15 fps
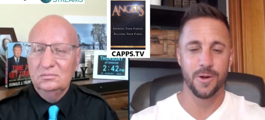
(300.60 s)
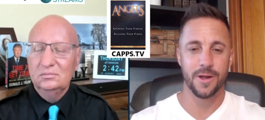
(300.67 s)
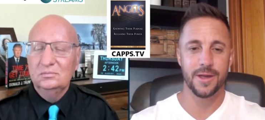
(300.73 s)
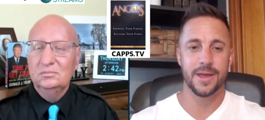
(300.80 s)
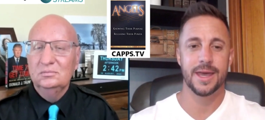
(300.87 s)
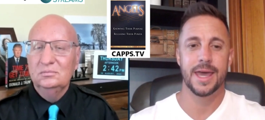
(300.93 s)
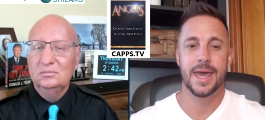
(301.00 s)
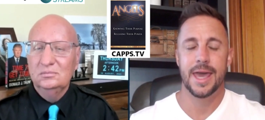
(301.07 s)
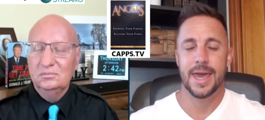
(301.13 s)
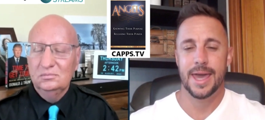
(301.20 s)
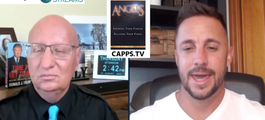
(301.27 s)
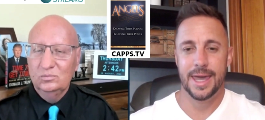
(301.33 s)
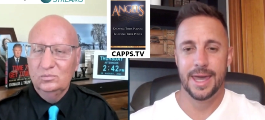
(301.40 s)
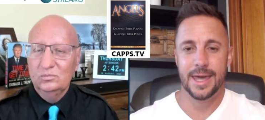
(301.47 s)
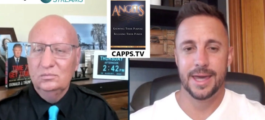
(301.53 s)
Speaker 1: for it.
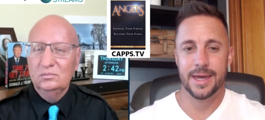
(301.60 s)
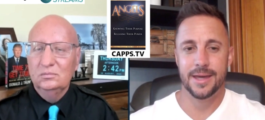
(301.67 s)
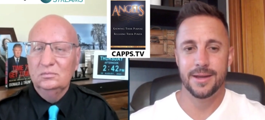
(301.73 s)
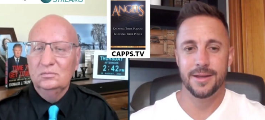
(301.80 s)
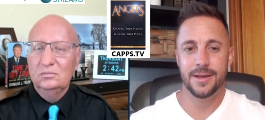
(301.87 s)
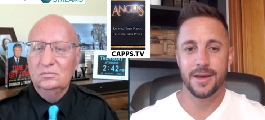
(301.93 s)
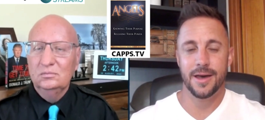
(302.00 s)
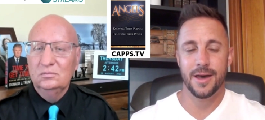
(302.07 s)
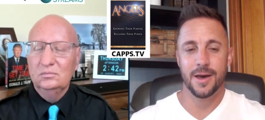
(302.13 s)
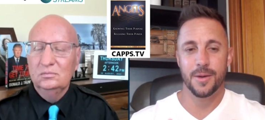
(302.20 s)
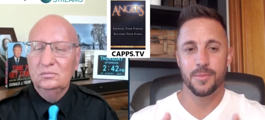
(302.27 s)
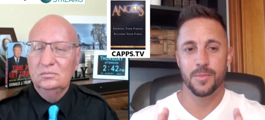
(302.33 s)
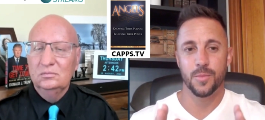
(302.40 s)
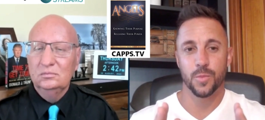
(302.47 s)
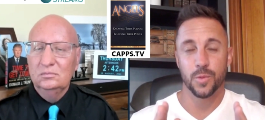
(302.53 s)
And
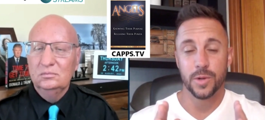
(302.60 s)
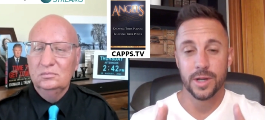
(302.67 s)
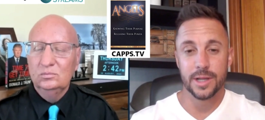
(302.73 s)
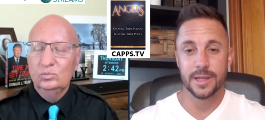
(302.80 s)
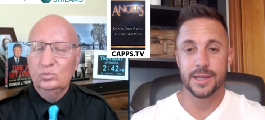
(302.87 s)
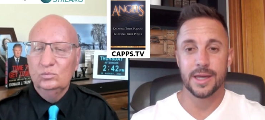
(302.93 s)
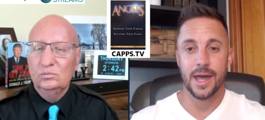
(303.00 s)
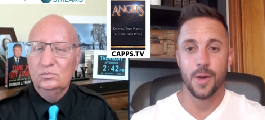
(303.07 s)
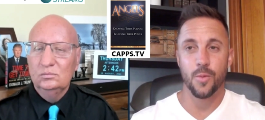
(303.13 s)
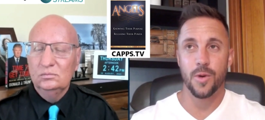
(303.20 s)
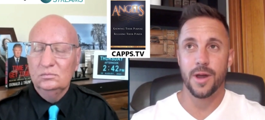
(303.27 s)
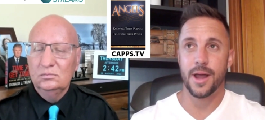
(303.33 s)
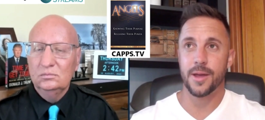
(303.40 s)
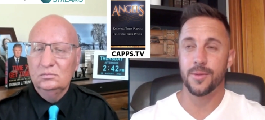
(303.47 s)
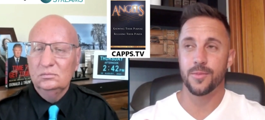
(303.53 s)
um, really
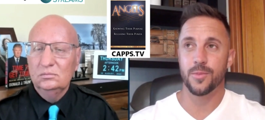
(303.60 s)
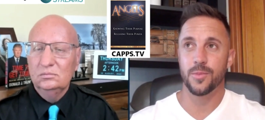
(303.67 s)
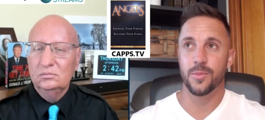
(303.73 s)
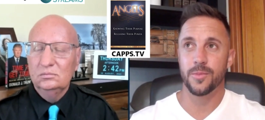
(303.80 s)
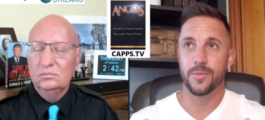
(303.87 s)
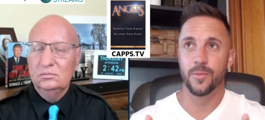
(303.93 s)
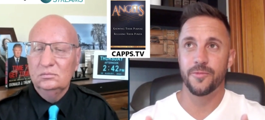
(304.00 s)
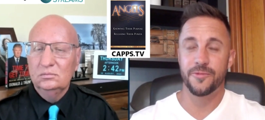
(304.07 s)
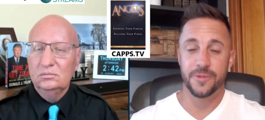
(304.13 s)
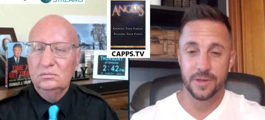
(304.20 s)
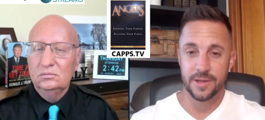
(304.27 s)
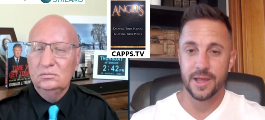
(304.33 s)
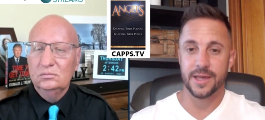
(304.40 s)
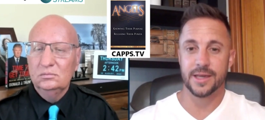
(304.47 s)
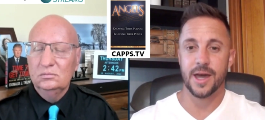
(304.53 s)
what I
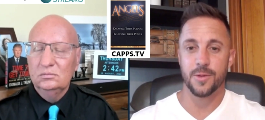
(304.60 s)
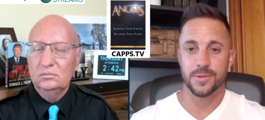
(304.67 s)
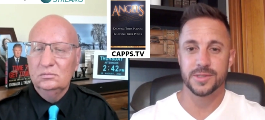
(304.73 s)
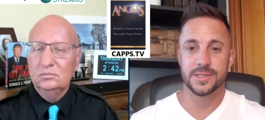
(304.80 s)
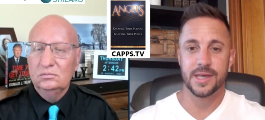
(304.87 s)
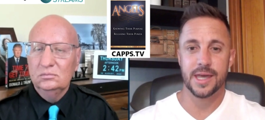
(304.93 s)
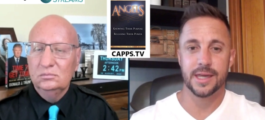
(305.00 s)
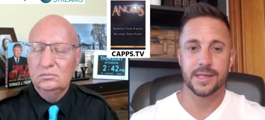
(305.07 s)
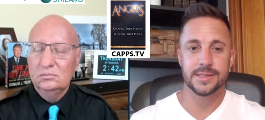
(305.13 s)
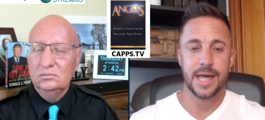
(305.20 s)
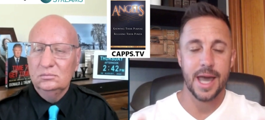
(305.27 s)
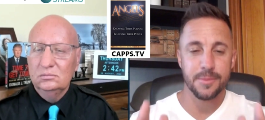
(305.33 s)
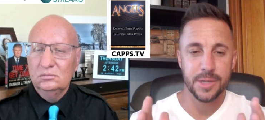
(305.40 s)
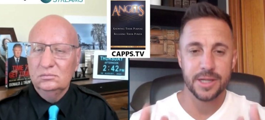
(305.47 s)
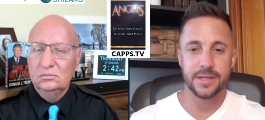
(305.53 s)
feel like God was saying is,
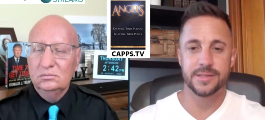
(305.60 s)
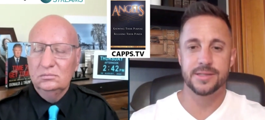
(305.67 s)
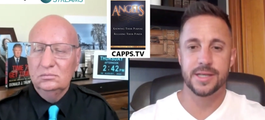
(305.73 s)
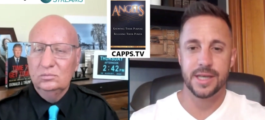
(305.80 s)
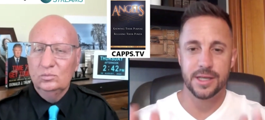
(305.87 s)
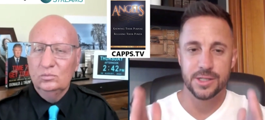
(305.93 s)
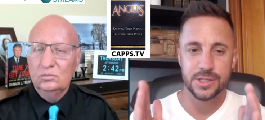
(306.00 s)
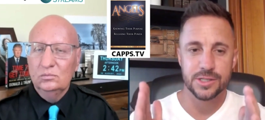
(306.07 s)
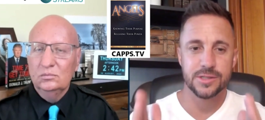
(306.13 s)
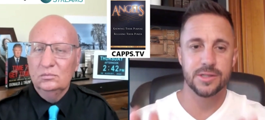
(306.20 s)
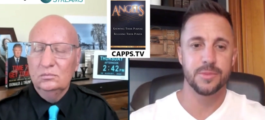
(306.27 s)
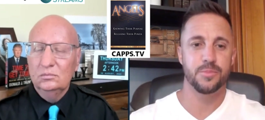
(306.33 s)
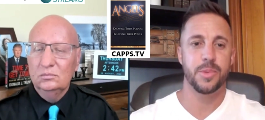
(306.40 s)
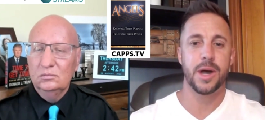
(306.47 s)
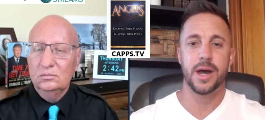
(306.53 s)
I'm going to teach
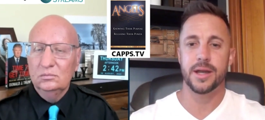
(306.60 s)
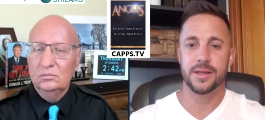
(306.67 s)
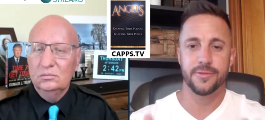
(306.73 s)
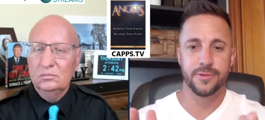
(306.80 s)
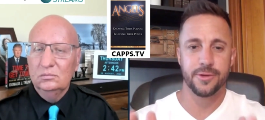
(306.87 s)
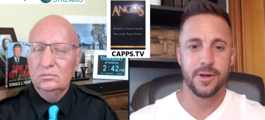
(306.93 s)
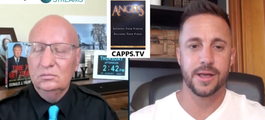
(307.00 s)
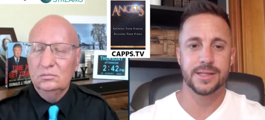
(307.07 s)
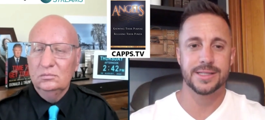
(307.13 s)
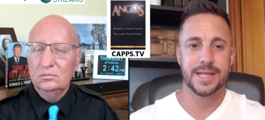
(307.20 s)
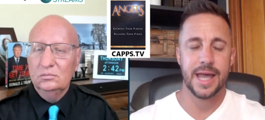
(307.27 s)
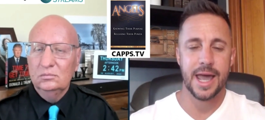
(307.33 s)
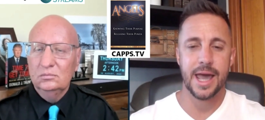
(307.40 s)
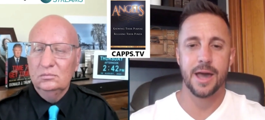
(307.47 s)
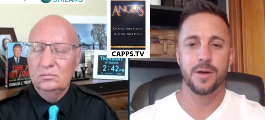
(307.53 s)
the body of Christ
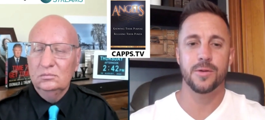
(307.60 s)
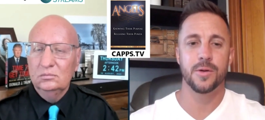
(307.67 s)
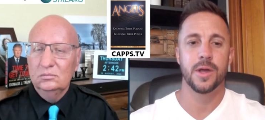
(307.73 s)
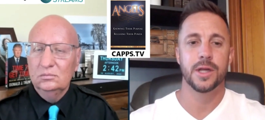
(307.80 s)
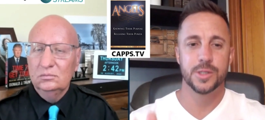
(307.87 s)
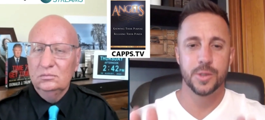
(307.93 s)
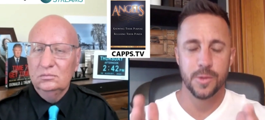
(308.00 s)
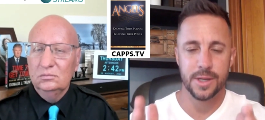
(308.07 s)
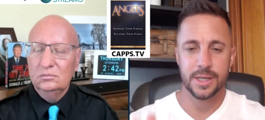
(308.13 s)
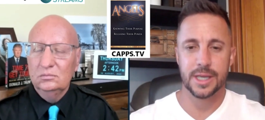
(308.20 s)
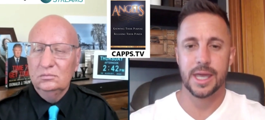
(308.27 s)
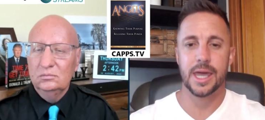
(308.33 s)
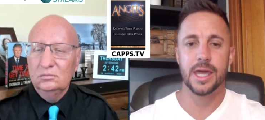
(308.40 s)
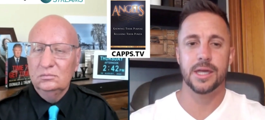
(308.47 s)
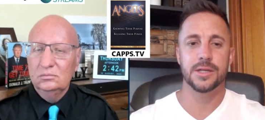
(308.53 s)
how to
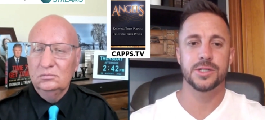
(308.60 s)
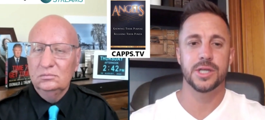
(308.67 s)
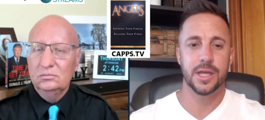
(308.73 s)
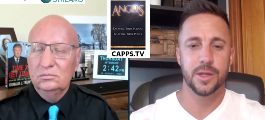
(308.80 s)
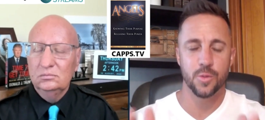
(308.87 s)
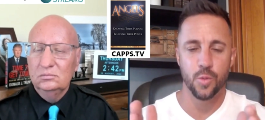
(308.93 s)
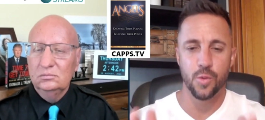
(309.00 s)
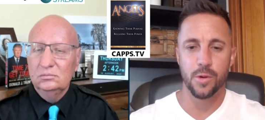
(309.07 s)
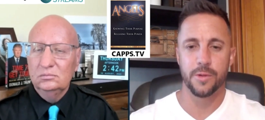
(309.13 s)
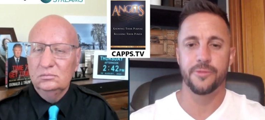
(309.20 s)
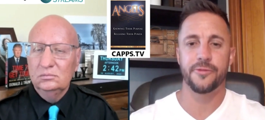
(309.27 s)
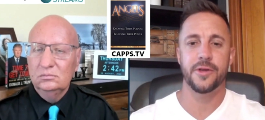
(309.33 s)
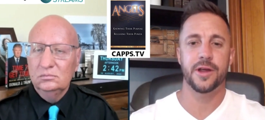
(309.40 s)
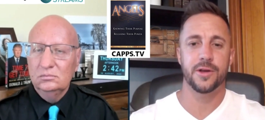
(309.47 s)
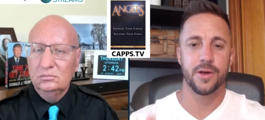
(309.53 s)
engage in
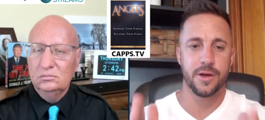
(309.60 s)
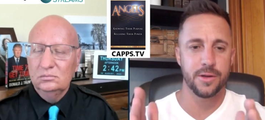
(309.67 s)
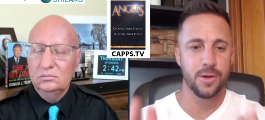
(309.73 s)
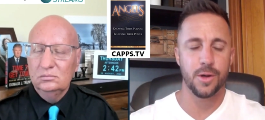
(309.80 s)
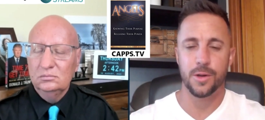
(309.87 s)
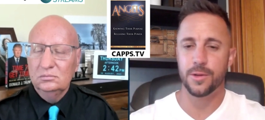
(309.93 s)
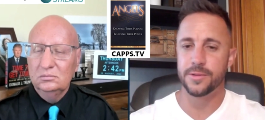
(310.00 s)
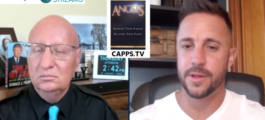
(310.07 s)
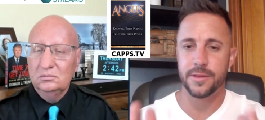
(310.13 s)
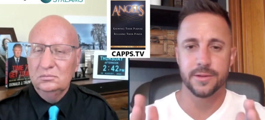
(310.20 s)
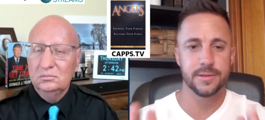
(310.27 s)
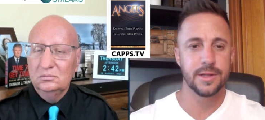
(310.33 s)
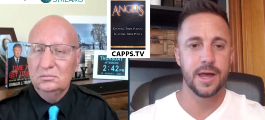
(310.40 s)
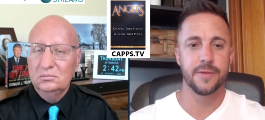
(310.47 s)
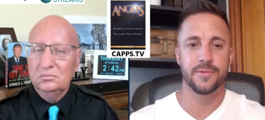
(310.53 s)
warfare on a whole nother
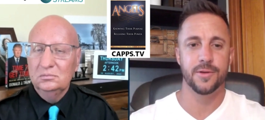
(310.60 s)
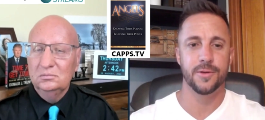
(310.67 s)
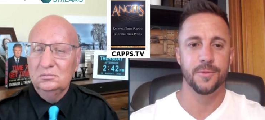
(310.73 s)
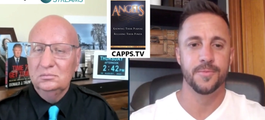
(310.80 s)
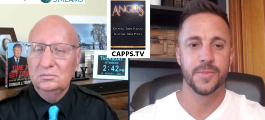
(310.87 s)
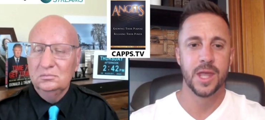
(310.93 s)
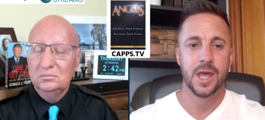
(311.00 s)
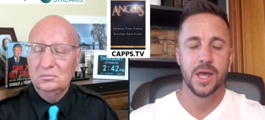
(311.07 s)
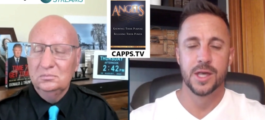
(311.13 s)
level,